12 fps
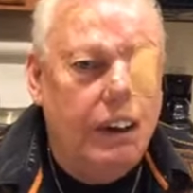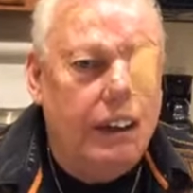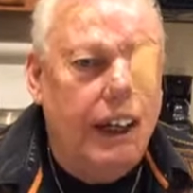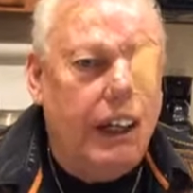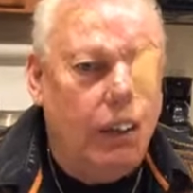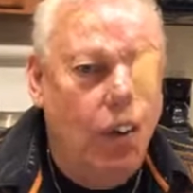
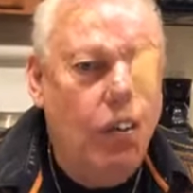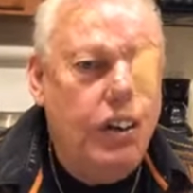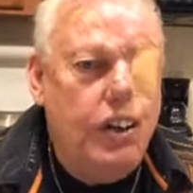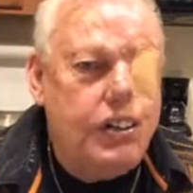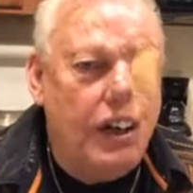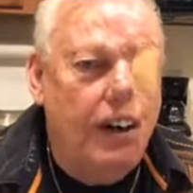Now, he
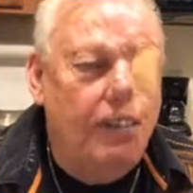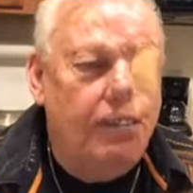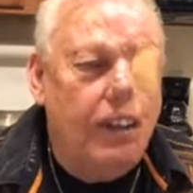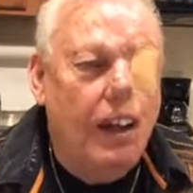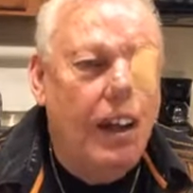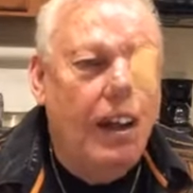quoted some,
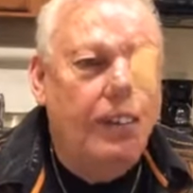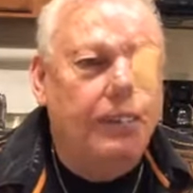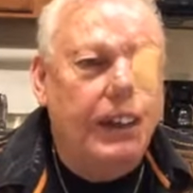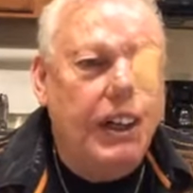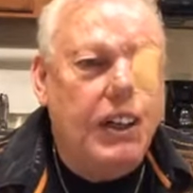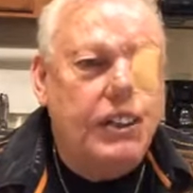
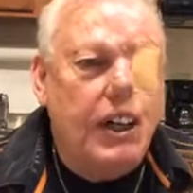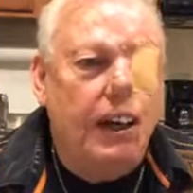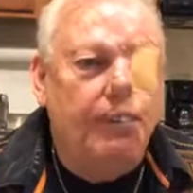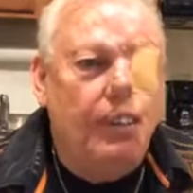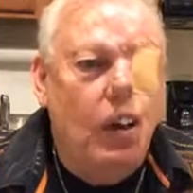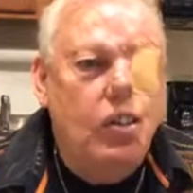but he
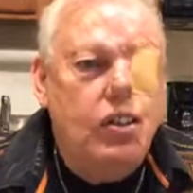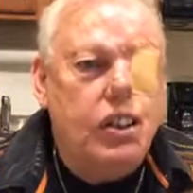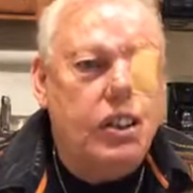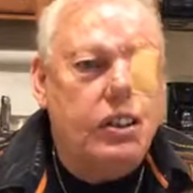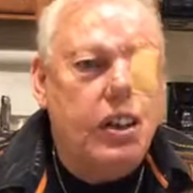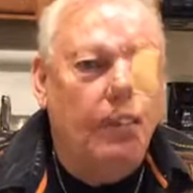said,
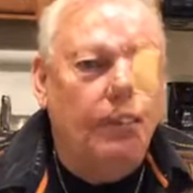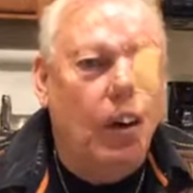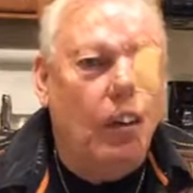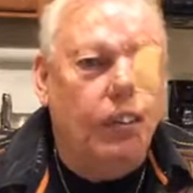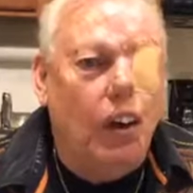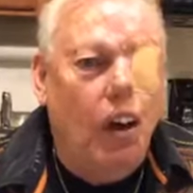Moses
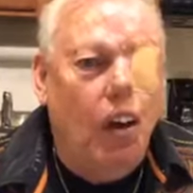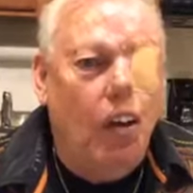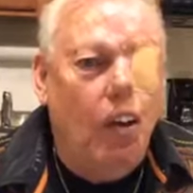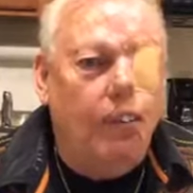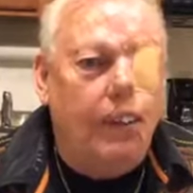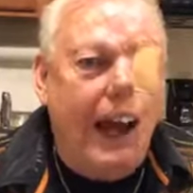brought the
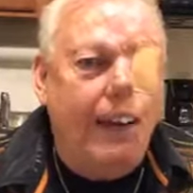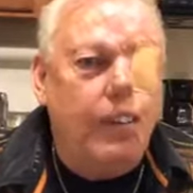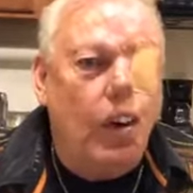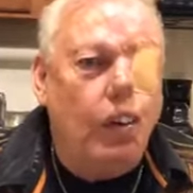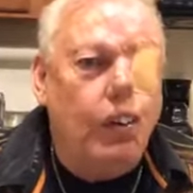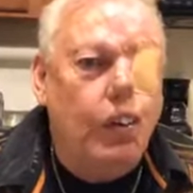law, but I
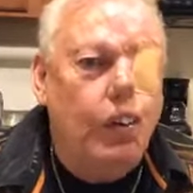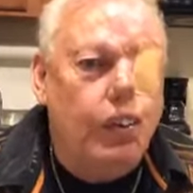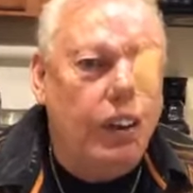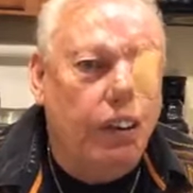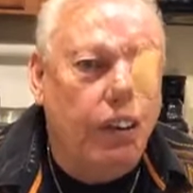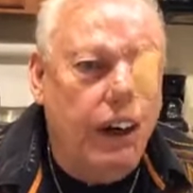brought truth
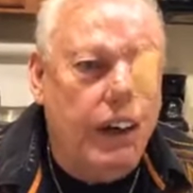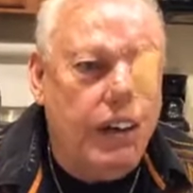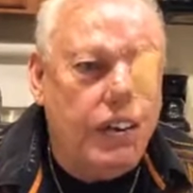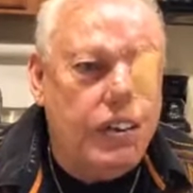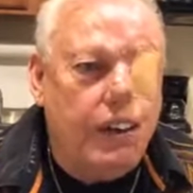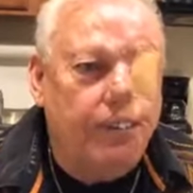and
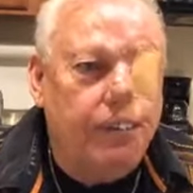grace.